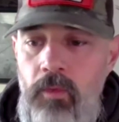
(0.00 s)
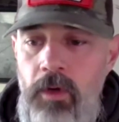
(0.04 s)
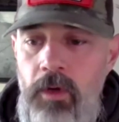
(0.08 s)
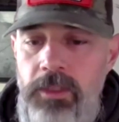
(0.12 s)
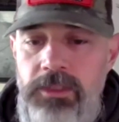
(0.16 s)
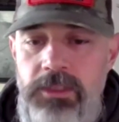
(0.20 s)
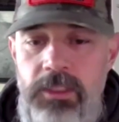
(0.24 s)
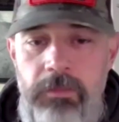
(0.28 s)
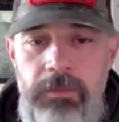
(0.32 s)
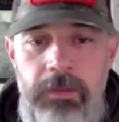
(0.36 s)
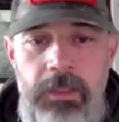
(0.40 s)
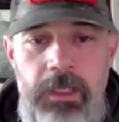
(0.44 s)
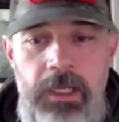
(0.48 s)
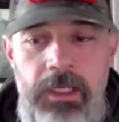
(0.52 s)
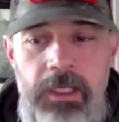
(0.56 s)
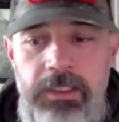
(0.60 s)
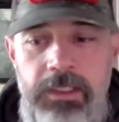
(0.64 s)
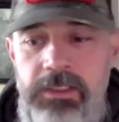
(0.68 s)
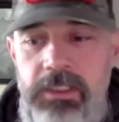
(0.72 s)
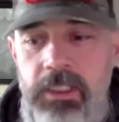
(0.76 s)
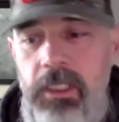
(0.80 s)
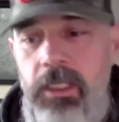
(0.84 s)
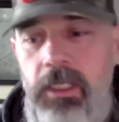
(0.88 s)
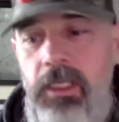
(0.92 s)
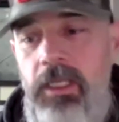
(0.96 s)
What's up,
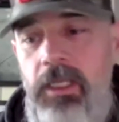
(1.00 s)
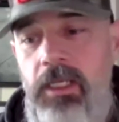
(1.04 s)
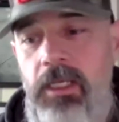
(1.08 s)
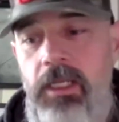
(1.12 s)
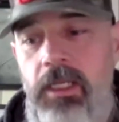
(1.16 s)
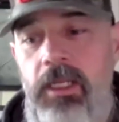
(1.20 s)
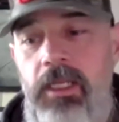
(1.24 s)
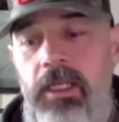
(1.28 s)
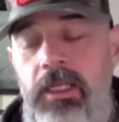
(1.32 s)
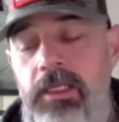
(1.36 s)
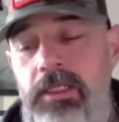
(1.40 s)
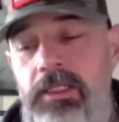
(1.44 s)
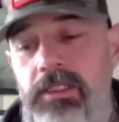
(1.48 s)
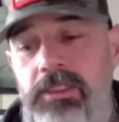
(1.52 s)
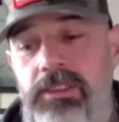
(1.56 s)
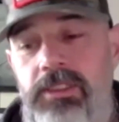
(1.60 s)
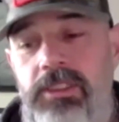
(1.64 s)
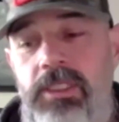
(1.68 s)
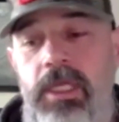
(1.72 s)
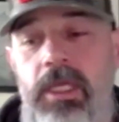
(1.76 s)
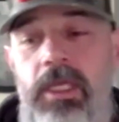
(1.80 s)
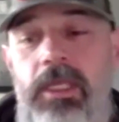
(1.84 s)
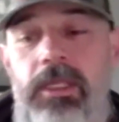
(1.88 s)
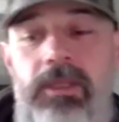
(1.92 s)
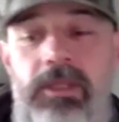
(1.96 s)
guys? It
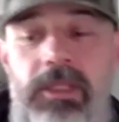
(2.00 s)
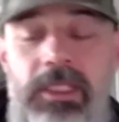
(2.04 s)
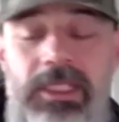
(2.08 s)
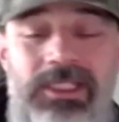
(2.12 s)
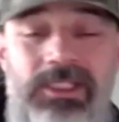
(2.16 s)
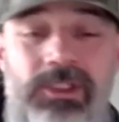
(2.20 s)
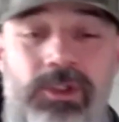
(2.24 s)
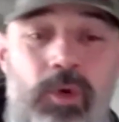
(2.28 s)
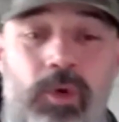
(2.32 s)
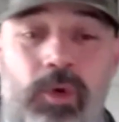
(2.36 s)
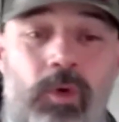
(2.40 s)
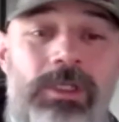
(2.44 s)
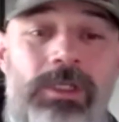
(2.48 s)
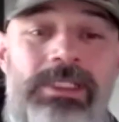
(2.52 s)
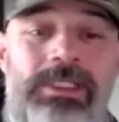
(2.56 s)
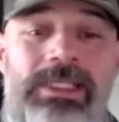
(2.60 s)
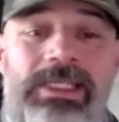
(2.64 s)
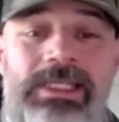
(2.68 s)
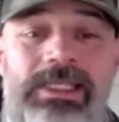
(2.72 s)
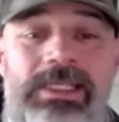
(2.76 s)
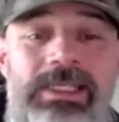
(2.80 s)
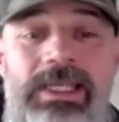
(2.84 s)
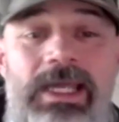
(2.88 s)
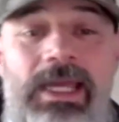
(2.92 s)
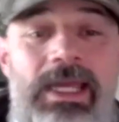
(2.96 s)
is the
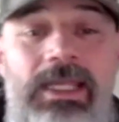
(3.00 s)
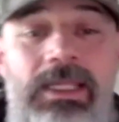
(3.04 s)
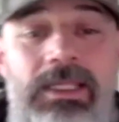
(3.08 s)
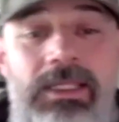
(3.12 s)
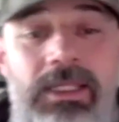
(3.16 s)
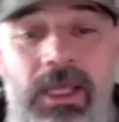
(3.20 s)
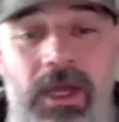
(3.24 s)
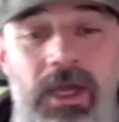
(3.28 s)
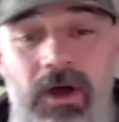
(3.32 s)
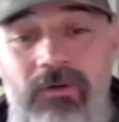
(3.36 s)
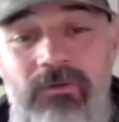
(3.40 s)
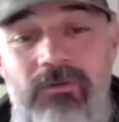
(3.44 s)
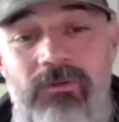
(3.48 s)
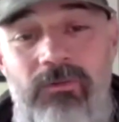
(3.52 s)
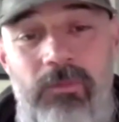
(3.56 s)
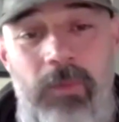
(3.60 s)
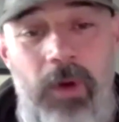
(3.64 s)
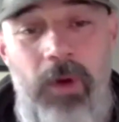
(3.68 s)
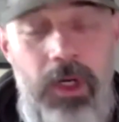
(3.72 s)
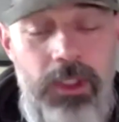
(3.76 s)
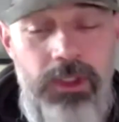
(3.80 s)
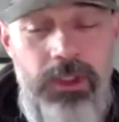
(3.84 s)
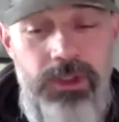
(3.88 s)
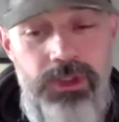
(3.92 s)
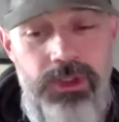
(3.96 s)
29th of
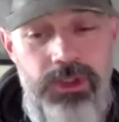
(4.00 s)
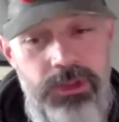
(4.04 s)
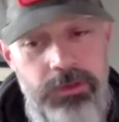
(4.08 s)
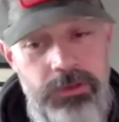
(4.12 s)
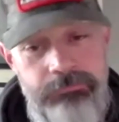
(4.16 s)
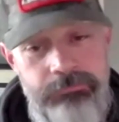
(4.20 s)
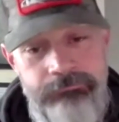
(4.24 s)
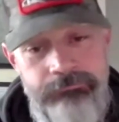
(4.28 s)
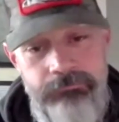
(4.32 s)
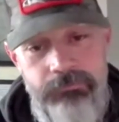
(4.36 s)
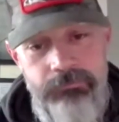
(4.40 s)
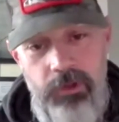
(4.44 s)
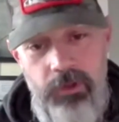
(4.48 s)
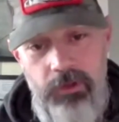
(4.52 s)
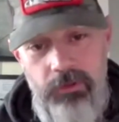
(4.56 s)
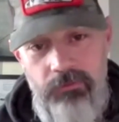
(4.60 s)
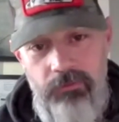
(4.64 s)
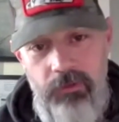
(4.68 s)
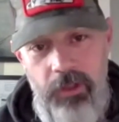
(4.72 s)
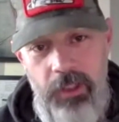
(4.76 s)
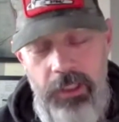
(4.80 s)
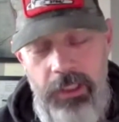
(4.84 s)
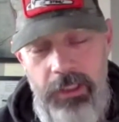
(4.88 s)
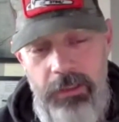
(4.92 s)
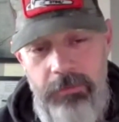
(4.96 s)
March,
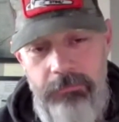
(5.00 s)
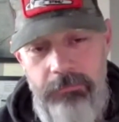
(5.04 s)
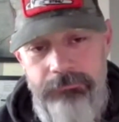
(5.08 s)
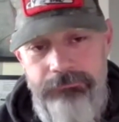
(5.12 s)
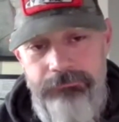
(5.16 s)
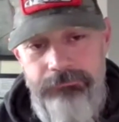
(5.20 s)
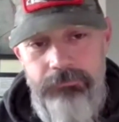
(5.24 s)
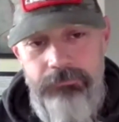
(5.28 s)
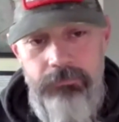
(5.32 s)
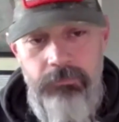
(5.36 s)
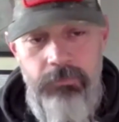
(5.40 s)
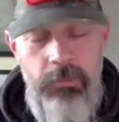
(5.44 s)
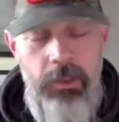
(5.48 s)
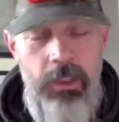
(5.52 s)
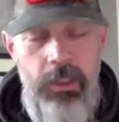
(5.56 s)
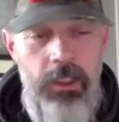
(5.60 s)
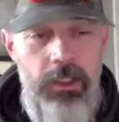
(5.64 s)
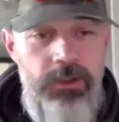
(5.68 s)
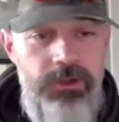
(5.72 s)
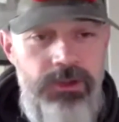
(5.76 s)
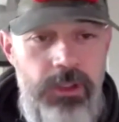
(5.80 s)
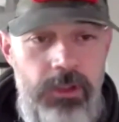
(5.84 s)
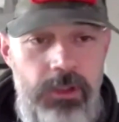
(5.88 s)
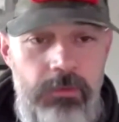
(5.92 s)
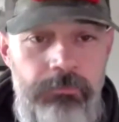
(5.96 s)
Good Friday.
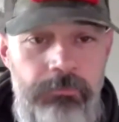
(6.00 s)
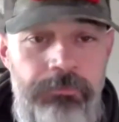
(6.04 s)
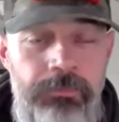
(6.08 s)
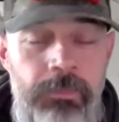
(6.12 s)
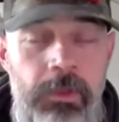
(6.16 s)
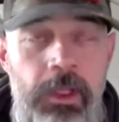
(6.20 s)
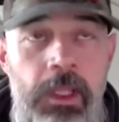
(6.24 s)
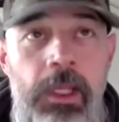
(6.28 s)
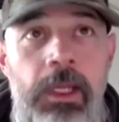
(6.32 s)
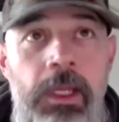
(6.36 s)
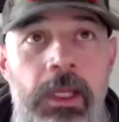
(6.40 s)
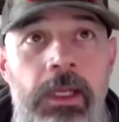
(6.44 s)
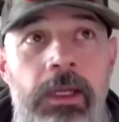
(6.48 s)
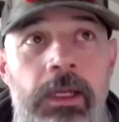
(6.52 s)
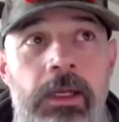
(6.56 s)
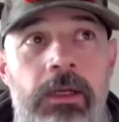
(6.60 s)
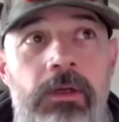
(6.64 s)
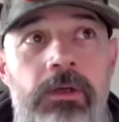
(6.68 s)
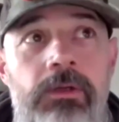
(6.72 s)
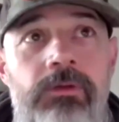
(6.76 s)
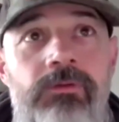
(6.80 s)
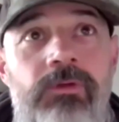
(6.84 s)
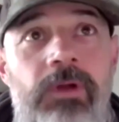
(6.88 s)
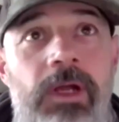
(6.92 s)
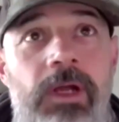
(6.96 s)
So,
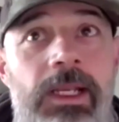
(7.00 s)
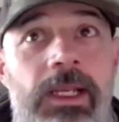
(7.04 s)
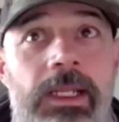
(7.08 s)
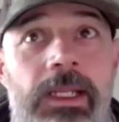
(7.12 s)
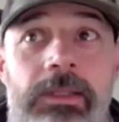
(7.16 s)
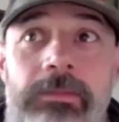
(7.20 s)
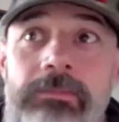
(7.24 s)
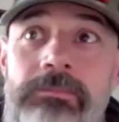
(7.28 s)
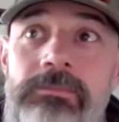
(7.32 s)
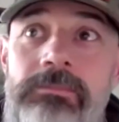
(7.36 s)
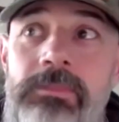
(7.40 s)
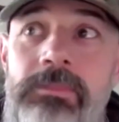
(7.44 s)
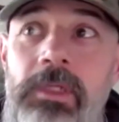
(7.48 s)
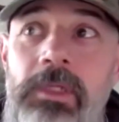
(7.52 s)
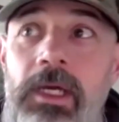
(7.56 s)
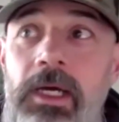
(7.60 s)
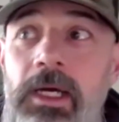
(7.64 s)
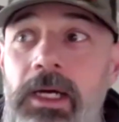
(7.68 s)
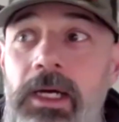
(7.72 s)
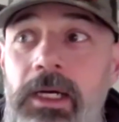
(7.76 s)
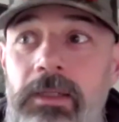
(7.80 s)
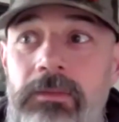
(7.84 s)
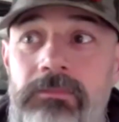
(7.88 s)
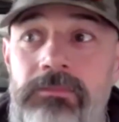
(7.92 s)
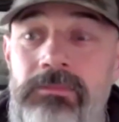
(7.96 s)
Good Friday.
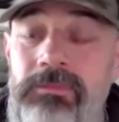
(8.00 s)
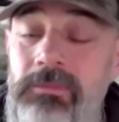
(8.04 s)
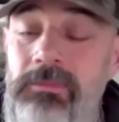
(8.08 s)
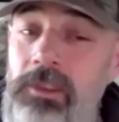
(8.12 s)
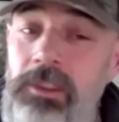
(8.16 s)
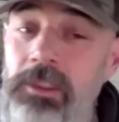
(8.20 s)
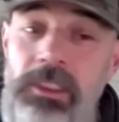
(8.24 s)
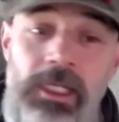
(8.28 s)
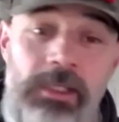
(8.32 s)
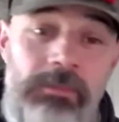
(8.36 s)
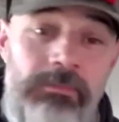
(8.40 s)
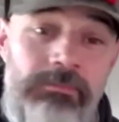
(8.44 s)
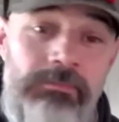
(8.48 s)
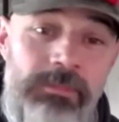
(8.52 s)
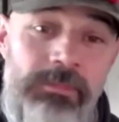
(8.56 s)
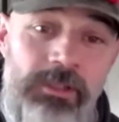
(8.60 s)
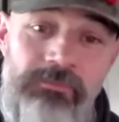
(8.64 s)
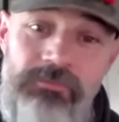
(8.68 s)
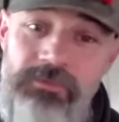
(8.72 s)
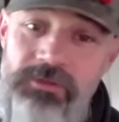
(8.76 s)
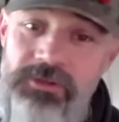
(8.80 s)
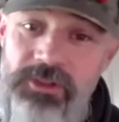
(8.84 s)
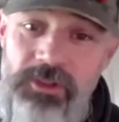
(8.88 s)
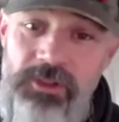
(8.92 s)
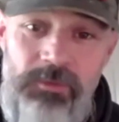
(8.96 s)
Um, look it up.
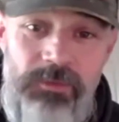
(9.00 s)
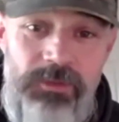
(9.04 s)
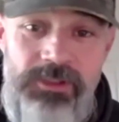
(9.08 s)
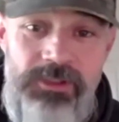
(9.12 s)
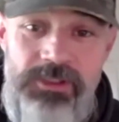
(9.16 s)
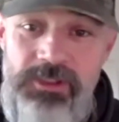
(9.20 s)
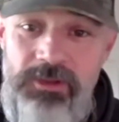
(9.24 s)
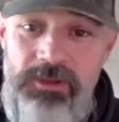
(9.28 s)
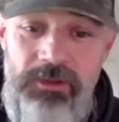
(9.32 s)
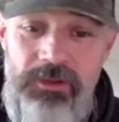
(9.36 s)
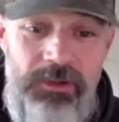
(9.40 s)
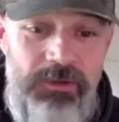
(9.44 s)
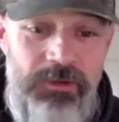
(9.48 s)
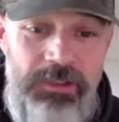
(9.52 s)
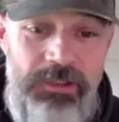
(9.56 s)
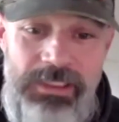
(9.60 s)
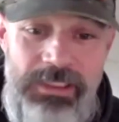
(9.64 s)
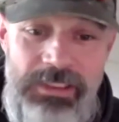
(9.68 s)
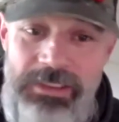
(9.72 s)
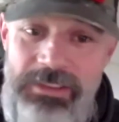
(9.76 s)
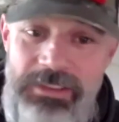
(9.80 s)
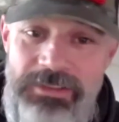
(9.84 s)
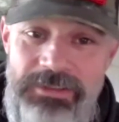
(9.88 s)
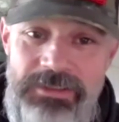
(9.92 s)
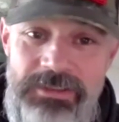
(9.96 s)
If for some reason you don't know what
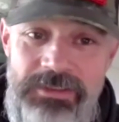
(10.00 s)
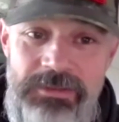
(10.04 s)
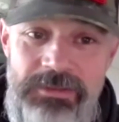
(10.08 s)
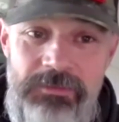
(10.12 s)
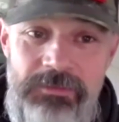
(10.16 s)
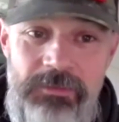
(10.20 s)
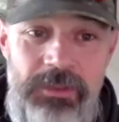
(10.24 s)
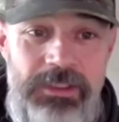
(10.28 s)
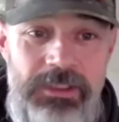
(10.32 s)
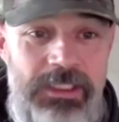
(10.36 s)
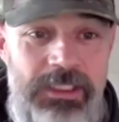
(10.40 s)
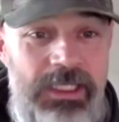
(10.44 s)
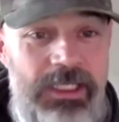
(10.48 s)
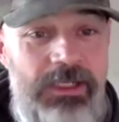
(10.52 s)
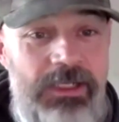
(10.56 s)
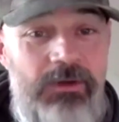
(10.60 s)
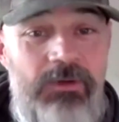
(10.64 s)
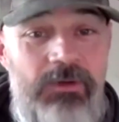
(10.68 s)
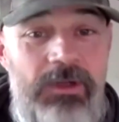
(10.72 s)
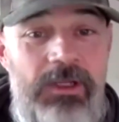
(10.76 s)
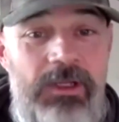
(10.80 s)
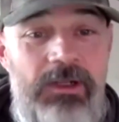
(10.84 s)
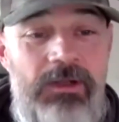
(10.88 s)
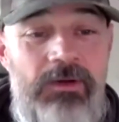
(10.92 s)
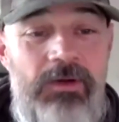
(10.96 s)
it is, but take a
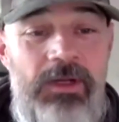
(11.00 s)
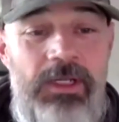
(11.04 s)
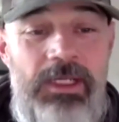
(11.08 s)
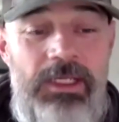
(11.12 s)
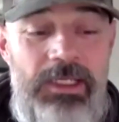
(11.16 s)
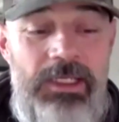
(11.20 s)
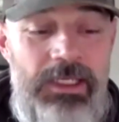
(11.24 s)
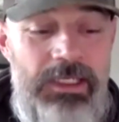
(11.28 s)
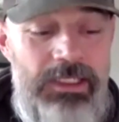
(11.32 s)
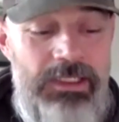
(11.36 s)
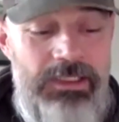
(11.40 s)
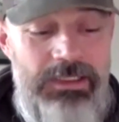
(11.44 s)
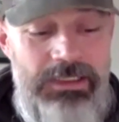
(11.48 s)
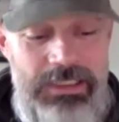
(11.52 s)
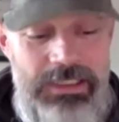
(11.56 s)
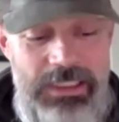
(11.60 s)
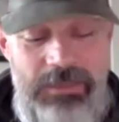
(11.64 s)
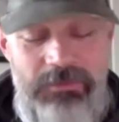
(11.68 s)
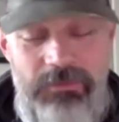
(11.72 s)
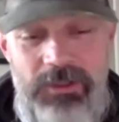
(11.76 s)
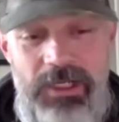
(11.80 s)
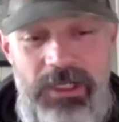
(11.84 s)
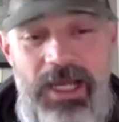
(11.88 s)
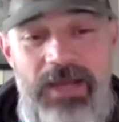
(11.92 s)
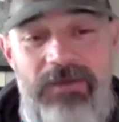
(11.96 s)
quick, quick uh,
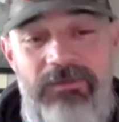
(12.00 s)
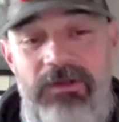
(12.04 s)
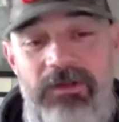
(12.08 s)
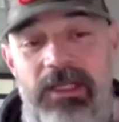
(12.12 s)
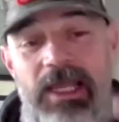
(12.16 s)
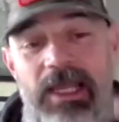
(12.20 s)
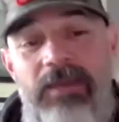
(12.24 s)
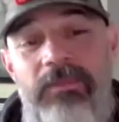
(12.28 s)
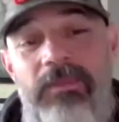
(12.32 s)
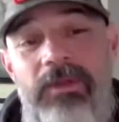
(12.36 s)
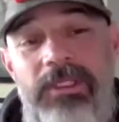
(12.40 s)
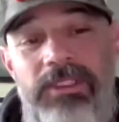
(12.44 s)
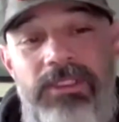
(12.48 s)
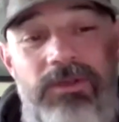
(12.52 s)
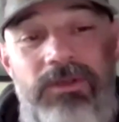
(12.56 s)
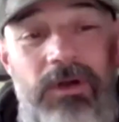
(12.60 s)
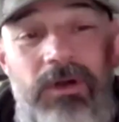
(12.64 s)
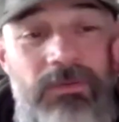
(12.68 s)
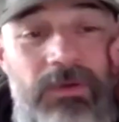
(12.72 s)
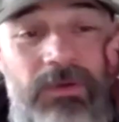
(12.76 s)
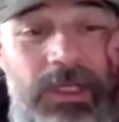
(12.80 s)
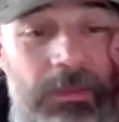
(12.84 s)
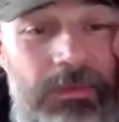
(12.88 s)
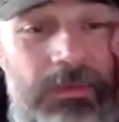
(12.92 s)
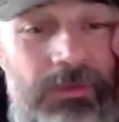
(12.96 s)
deep dive into that. But let's go
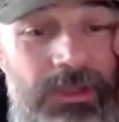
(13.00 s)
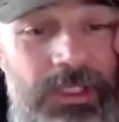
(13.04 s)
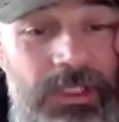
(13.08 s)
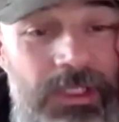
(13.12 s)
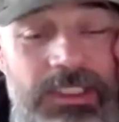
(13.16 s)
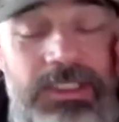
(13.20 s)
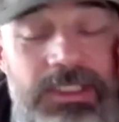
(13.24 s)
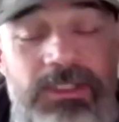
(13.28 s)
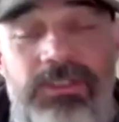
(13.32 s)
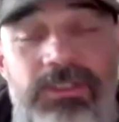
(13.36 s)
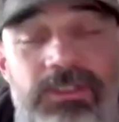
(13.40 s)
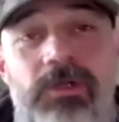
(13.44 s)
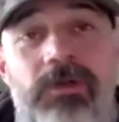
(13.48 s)
over a couple things here.